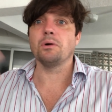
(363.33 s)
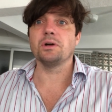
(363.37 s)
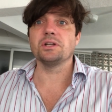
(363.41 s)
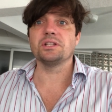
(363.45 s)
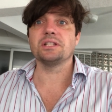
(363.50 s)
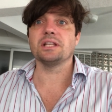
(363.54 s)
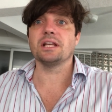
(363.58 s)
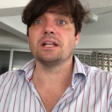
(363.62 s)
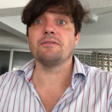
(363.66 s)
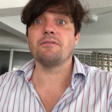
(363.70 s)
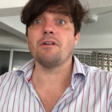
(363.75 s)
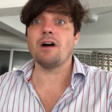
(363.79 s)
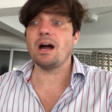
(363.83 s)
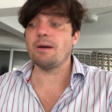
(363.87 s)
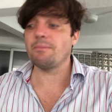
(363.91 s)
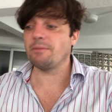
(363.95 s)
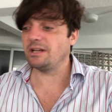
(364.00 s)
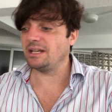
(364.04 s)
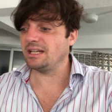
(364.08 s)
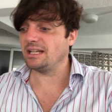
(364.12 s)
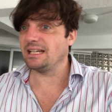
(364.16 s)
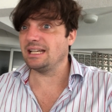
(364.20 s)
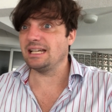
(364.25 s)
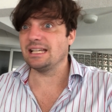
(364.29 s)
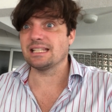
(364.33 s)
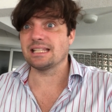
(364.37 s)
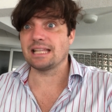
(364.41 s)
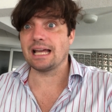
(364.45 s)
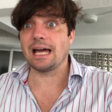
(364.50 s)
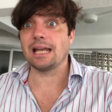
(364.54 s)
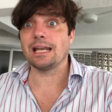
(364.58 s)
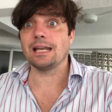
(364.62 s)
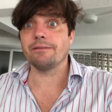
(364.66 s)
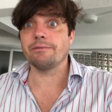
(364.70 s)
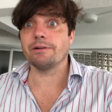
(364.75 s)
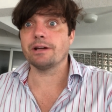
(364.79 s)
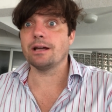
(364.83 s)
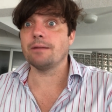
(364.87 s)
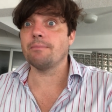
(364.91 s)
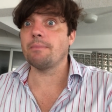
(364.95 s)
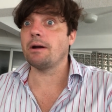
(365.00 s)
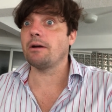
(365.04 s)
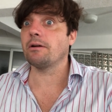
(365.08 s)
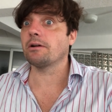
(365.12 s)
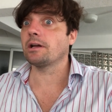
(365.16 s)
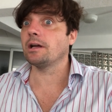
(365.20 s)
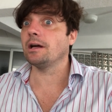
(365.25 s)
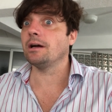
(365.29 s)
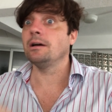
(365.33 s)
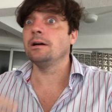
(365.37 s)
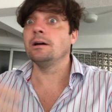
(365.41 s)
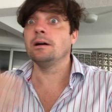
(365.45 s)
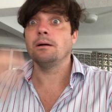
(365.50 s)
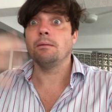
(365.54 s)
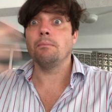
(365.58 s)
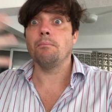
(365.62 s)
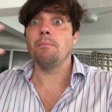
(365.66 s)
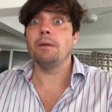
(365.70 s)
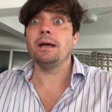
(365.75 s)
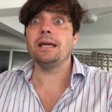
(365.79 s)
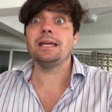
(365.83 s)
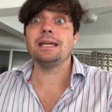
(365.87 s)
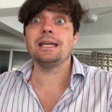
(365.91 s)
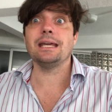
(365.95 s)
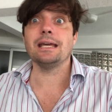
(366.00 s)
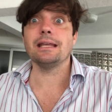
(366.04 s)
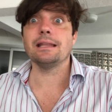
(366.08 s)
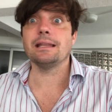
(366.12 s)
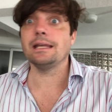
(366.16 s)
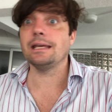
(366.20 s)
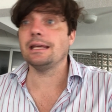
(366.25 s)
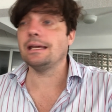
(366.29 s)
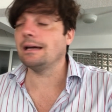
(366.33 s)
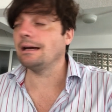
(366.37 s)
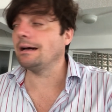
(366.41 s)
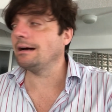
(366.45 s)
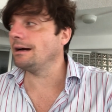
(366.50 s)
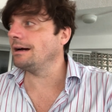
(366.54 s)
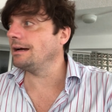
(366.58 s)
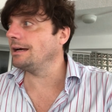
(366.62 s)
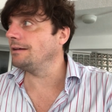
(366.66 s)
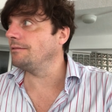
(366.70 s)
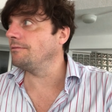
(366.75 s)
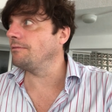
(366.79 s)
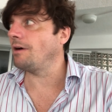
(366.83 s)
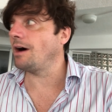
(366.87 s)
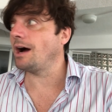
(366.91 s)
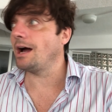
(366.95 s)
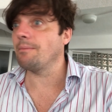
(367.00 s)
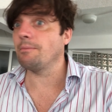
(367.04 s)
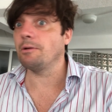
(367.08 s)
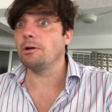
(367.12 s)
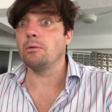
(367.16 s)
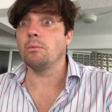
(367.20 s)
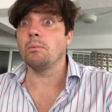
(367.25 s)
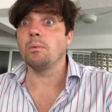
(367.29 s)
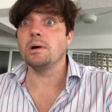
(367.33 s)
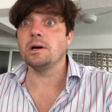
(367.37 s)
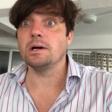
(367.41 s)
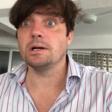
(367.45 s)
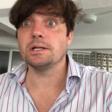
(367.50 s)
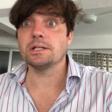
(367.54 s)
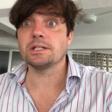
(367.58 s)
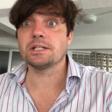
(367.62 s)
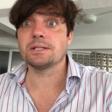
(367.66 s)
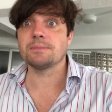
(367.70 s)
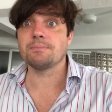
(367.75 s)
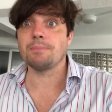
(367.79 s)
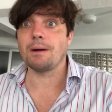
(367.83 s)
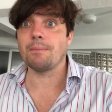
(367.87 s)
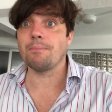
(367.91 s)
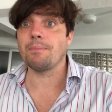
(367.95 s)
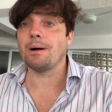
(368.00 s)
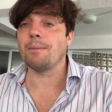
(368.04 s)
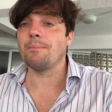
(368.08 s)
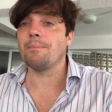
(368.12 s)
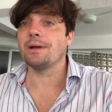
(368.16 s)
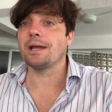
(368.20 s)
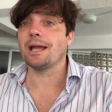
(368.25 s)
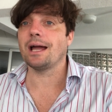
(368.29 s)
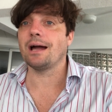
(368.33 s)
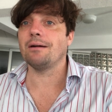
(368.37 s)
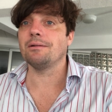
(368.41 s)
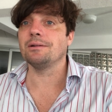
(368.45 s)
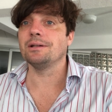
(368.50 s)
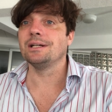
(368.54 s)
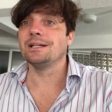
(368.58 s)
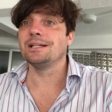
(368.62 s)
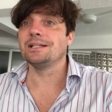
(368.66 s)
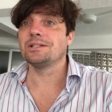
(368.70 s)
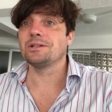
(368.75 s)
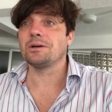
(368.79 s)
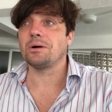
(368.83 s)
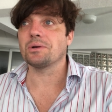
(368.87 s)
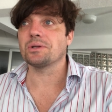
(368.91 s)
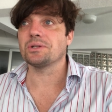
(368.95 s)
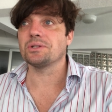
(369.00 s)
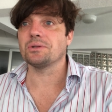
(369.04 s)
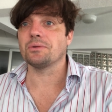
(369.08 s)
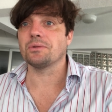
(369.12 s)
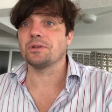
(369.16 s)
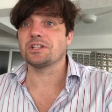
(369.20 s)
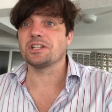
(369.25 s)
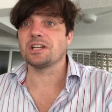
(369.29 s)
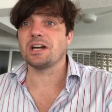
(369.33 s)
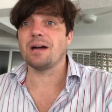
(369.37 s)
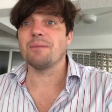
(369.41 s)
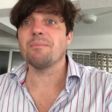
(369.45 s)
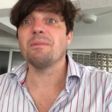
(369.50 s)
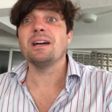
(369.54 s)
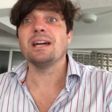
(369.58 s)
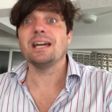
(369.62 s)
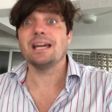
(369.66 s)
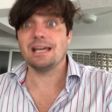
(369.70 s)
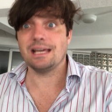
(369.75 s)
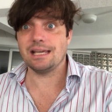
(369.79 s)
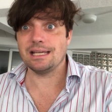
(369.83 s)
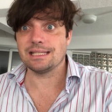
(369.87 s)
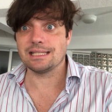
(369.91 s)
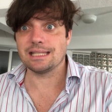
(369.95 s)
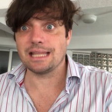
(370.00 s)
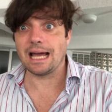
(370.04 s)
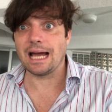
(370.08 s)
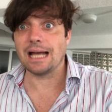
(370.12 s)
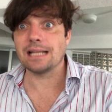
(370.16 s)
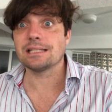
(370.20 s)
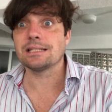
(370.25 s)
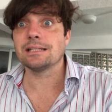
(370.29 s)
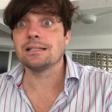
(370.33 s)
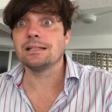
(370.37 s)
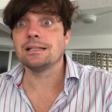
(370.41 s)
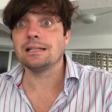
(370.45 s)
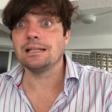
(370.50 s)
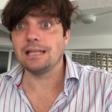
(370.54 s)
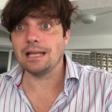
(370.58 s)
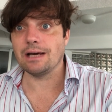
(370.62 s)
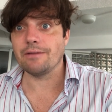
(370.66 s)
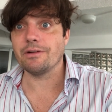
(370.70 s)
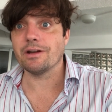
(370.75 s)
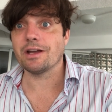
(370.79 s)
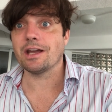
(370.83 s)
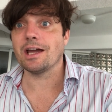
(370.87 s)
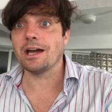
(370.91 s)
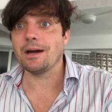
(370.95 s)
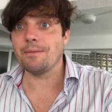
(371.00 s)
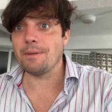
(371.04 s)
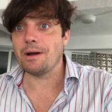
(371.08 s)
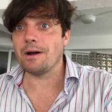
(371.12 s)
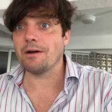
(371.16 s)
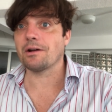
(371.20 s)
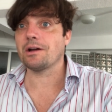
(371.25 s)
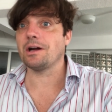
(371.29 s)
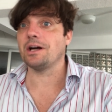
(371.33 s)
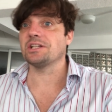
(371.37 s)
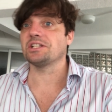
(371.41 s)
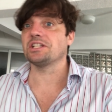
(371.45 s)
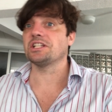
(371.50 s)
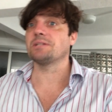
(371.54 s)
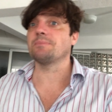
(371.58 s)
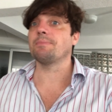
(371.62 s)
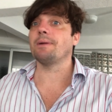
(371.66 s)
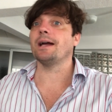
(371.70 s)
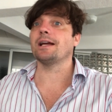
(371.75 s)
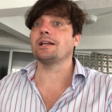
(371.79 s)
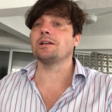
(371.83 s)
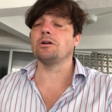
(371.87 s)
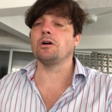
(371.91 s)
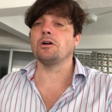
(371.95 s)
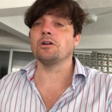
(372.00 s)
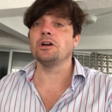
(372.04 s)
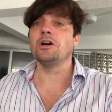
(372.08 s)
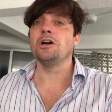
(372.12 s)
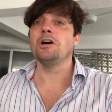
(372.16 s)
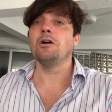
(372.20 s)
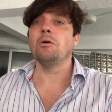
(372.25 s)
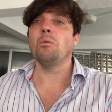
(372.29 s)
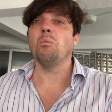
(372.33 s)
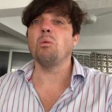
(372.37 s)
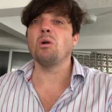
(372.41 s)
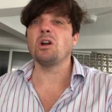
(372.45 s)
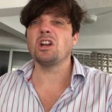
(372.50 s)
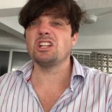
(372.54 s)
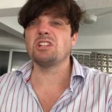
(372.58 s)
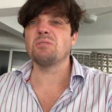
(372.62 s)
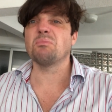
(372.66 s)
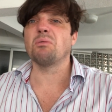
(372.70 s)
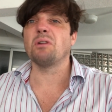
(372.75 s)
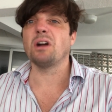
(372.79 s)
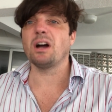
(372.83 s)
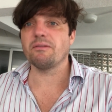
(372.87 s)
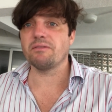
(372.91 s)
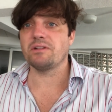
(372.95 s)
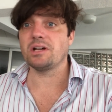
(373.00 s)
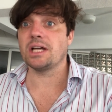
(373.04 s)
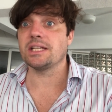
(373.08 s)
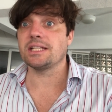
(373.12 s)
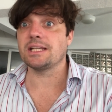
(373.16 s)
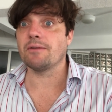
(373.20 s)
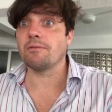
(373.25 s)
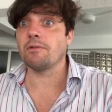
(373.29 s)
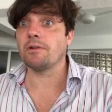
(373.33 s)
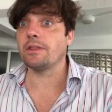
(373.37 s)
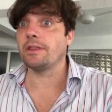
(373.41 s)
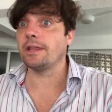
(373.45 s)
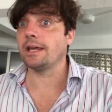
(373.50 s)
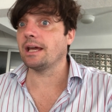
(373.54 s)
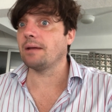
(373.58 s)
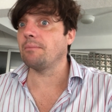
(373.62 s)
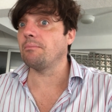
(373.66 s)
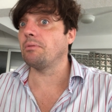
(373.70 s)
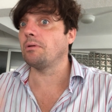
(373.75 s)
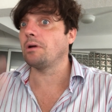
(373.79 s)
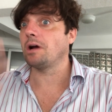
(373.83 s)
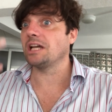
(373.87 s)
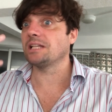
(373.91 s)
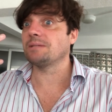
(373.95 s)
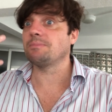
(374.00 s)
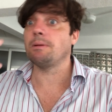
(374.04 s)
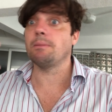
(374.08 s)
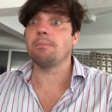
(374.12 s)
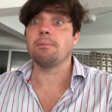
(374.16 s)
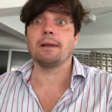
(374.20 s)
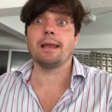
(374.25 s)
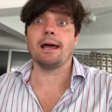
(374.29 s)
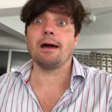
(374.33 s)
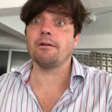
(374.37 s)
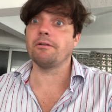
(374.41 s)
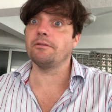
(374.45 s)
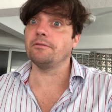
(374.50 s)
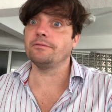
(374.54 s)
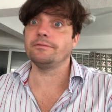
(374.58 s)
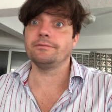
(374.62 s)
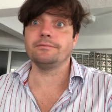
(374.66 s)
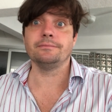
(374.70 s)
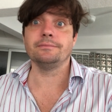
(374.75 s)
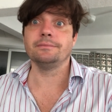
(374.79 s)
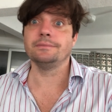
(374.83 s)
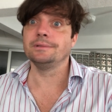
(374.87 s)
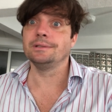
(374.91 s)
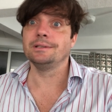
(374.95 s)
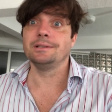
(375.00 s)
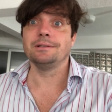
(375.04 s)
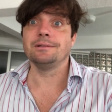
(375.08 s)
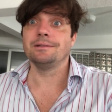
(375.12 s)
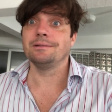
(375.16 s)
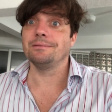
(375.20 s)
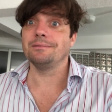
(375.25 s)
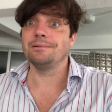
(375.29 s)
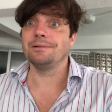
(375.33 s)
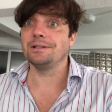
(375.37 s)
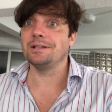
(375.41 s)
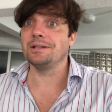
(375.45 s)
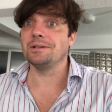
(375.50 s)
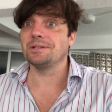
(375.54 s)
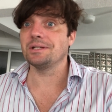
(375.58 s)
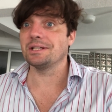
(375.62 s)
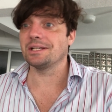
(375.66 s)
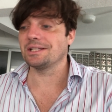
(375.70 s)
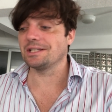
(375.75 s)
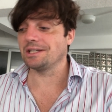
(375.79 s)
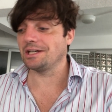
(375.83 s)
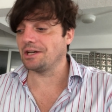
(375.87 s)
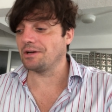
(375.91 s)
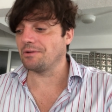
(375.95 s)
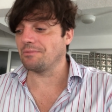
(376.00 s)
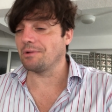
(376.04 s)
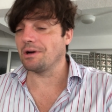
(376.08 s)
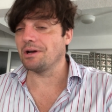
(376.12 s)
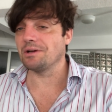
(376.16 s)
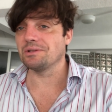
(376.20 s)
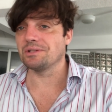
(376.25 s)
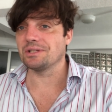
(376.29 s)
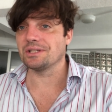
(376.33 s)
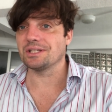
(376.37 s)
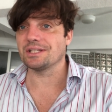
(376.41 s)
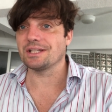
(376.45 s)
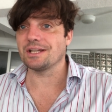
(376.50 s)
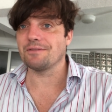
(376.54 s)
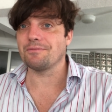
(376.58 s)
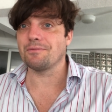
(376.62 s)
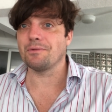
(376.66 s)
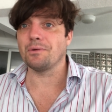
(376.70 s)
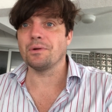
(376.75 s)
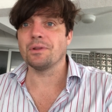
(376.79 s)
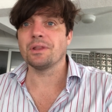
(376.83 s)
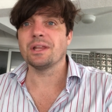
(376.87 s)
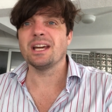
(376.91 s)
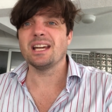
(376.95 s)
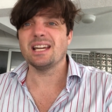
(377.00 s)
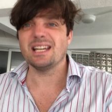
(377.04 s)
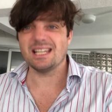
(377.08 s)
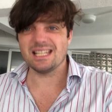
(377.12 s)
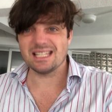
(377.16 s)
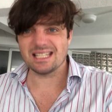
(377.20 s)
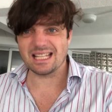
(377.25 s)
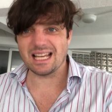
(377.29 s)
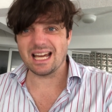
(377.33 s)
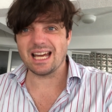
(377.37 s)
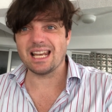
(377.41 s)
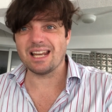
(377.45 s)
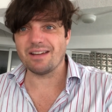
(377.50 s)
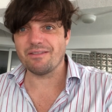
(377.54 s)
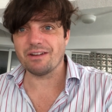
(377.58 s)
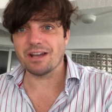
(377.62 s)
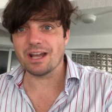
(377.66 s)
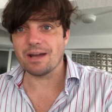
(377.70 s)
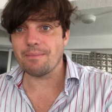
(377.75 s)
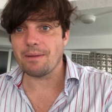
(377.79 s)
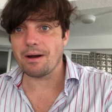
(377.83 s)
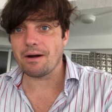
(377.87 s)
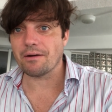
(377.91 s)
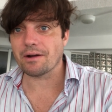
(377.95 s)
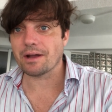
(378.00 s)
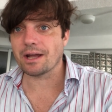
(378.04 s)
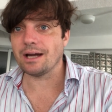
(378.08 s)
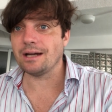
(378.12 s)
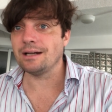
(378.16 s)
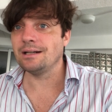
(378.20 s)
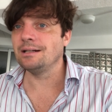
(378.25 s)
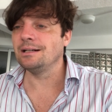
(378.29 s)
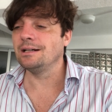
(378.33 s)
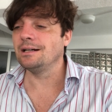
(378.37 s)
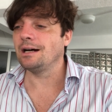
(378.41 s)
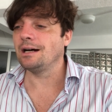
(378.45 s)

Poisoning the environment, is that loving America? making the uh, environment worse by pumping out toxins all the time, is that loving America? I suspect not. Wanting to privatize everything and price people out of using certain roads and so forth, is that loving America?